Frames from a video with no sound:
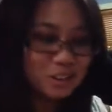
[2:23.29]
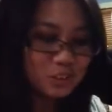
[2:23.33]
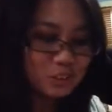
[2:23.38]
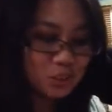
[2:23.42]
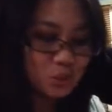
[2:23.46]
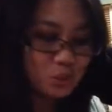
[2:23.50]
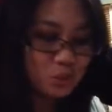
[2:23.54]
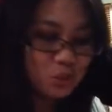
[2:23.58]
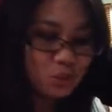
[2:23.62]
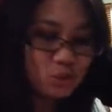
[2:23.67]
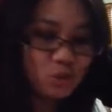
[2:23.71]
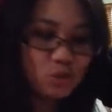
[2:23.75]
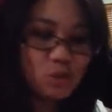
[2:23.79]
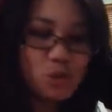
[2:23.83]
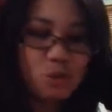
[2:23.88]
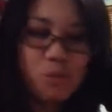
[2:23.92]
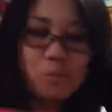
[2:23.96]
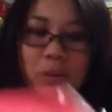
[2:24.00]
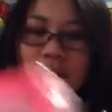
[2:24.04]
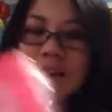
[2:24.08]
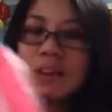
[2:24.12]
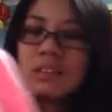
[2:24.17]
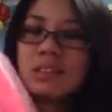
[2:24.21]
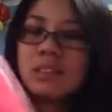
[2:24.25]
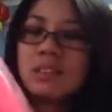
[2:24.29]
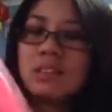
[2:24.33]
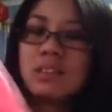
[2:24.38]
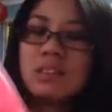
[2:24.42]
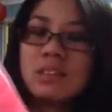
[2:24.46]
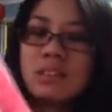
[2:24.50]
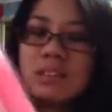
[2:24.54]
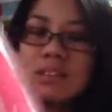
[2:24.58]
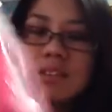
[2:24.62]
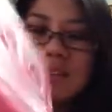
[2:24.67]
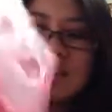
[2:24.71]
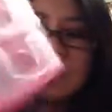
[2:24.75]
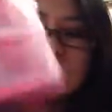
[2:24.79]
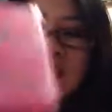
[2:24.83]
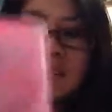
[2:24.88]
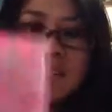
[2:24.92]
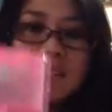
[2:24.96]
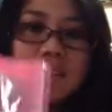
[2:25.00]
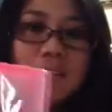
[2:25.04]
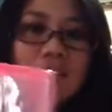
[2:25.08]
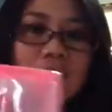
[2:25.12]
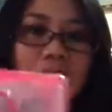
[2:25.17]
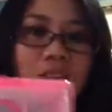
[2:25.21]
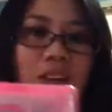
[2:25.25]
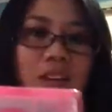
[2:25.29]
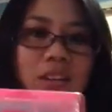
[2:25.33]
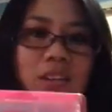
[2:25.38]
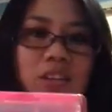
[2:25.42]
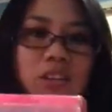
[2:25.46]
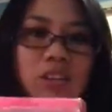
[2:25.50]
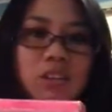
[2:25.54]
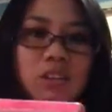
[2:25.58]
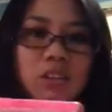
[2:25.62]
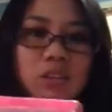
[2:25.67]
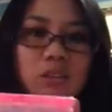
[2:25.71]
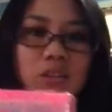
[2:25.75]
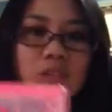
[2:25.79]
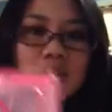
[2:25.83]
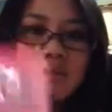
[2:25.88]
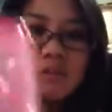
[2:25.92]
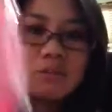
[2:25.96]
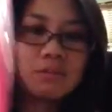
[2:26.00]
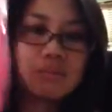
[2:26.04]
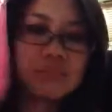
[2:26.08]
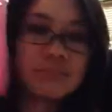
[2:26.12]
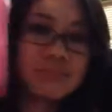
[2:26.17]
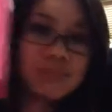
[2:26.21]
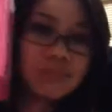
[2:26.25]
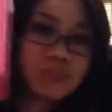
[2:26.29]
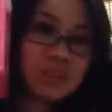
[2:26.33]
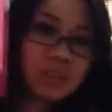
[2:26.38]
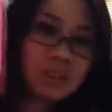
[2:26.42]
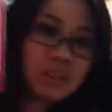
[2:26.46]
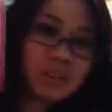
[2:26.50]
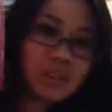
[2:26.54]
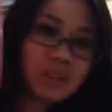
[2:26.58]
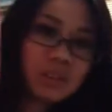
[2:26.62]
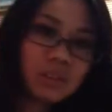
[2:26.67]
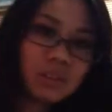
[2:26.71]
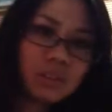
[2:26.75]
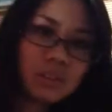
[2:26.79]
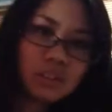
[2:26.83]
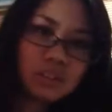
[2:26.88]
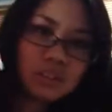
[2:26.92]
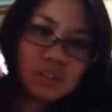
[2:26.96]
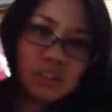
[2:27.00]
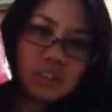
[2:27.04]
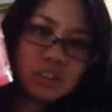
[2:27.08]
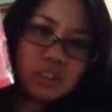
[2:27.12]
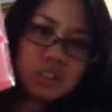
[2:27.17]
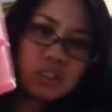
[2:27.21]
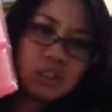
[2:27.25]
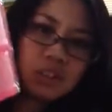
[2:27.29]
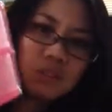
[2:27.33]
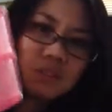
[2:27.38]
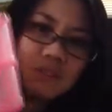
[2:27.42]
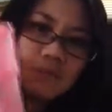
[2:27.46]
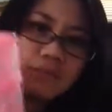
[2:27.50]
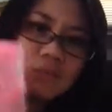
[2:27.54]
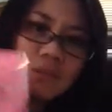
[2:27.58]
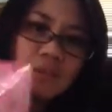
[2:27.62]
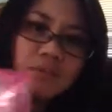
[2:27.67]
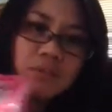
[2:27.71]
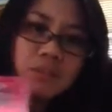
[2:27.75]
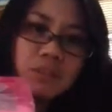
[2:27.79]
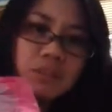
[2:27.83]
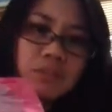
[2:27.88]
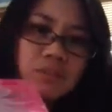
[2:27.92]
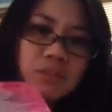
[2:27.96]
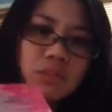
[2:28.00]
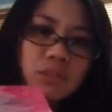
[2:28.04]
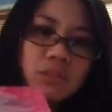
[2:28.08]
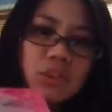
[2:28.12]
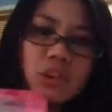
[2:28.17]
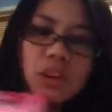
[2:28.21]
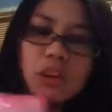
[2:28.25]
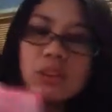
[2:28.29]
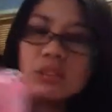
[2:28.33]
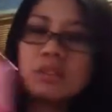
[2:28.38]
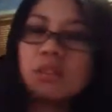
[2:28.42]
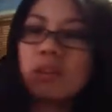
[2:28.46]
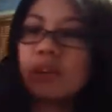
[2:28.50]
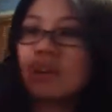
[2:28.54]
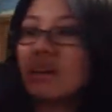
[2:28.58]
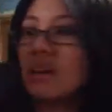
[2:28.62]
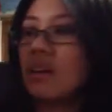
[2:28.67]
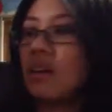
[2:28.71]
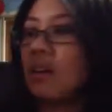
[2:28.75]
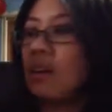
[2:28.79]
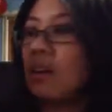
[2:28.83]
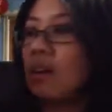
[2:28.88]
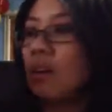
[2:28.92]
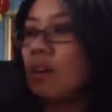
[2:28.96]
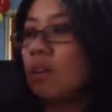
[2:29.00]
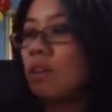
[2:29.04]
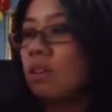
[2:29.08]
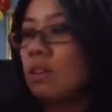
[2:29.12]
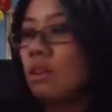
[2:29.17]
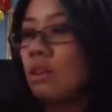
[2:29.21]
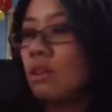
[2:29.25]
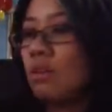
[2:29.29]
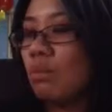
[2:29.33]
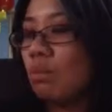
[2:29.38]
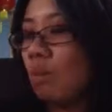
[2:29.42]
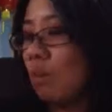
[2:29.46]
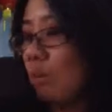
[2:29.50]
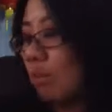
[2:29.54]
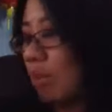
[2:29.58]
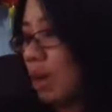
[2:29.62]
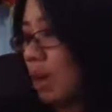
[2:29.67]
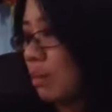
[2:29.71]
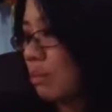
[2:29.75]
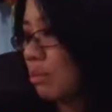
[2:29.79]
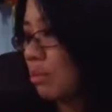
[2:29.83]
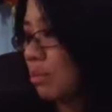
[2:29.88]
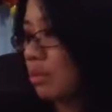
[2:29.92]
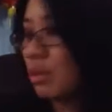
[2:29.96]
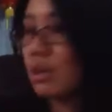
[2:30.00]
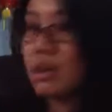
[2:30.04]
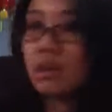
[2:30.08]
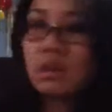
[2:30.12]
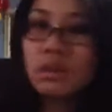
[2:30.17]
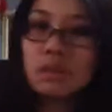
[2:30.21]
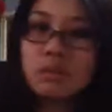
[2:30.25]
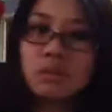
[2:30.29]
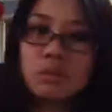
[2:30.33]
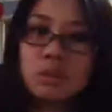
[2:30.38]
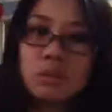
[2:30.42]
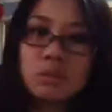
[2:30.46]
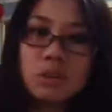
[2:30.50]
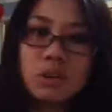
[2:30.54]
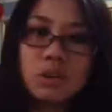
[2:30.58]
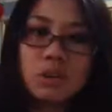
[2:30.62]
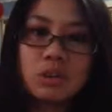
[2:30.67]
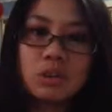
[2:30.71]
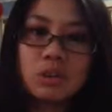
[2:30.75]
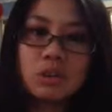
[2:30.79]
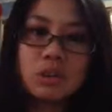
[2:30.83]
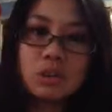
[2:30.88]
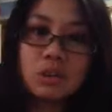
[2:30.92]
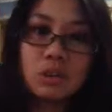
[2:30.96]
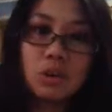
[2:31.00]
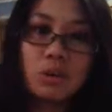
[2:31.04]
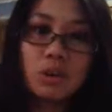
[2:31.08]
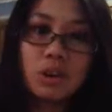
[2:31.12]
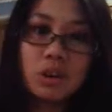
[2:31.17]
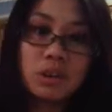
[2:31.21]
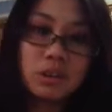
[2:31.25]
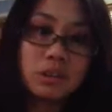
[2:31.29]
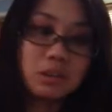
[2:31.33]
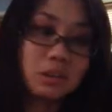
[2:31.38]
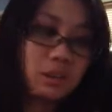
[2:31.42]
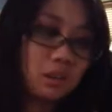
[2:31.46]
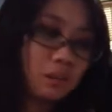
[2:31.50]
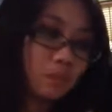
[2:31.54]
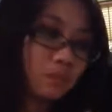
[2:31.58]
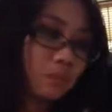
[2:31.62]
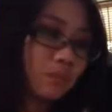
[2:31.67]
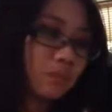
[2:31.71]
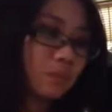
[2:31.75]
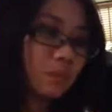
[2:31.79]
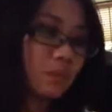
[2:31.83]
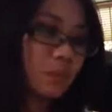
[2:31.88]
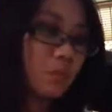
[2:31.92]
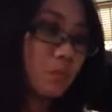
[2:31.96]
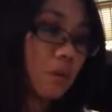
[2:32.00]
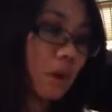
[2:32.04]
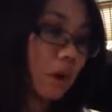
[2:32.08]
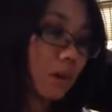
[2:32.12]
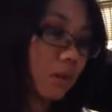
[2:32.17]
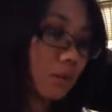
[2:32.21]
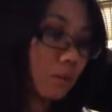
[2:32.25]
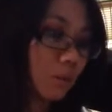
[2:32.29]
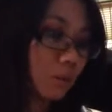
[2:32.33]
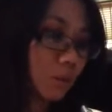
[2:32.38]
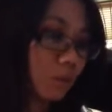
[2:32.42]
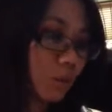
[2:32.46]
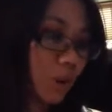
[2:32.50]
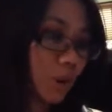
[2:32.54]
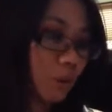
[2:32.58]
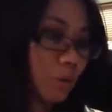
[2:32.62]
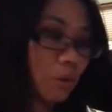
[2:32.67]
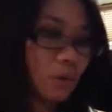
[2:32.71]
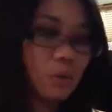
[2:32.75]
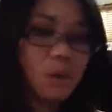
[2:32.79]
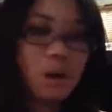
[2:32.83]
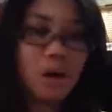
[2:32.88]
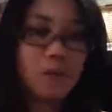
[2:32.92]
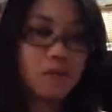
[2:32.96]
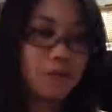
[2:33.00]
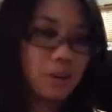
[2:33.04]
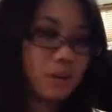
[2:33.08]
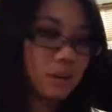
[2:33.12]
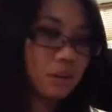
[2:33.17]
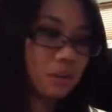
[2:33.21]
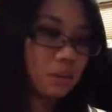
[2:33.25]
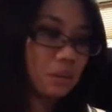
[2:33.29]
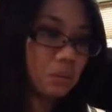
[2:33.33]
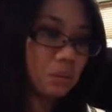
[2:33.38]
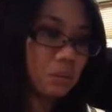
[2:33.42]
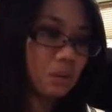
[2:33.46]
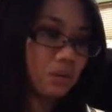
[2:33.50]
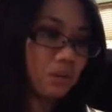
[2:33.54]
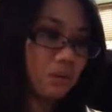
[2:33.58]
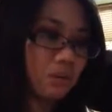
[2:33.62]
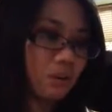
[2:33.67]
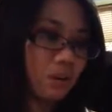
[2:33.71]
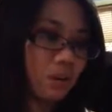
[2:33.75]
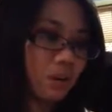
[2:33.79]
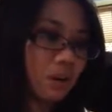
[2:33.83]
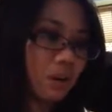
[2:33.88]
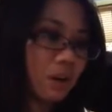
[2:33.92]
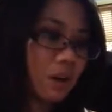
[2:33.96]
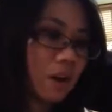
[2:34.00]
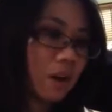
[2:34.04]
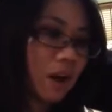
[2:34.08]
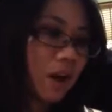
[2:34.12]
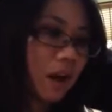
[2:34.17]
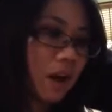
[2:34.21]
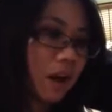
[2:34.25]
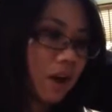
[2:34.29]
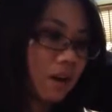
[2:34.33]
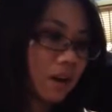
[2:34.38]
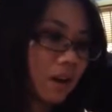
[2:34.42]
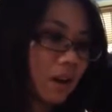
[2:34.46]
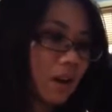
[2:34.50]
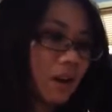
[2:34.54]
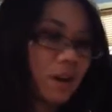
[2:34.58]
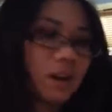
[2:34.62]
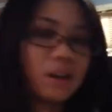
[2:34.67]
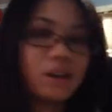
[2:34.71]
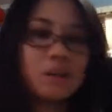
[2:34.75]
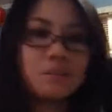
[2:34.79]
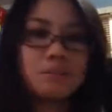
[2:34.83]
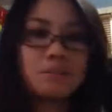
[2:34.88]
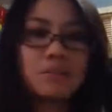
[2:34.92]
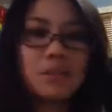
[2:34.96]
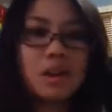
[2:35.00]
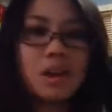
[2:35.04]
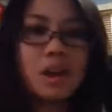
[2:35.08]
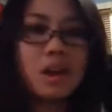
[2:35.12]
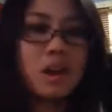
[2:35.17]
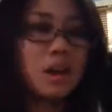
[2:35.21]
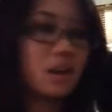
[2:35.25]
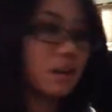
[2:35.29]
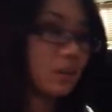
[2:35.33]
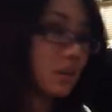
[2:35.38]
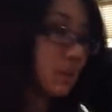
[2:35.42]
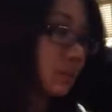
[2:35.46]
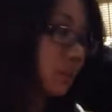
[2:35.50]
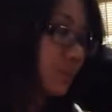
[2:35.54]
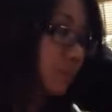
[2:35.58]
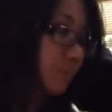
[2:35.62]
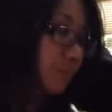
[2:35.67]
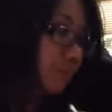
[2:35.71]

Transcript: Two drawer plastic. It's cute. Just to give reference for size. What will I put in it? To be honest, no idea. But, oh well, I'll find something for it. Okay, and